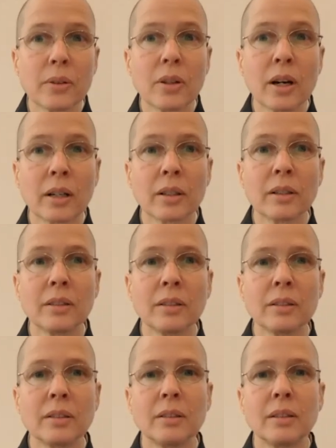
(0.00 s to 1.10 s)
long
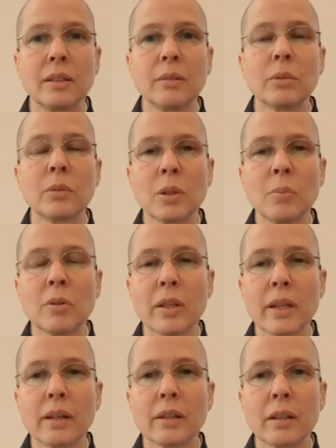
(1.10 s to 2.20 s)
when we breathe
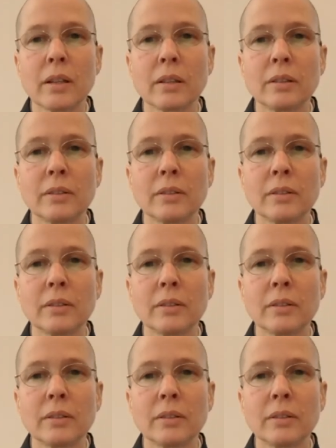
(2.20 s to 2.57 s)
out long.